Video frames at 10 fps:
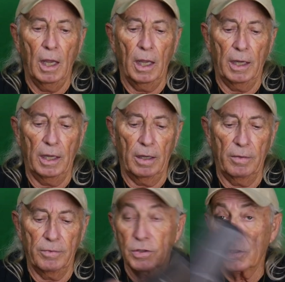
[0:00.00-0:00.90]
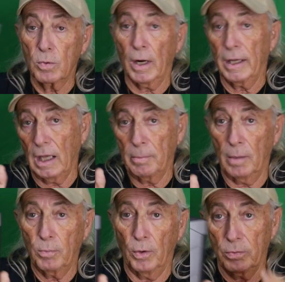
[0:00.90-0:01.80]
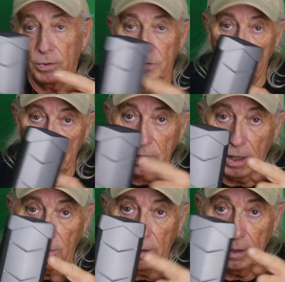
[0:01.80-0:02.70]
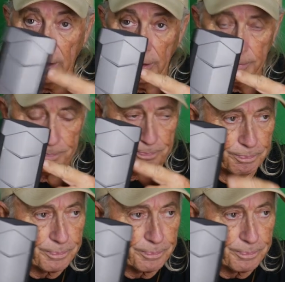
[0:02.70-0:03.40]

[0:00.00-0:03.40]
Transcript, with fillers: and this is what I came up with, was this guy right here.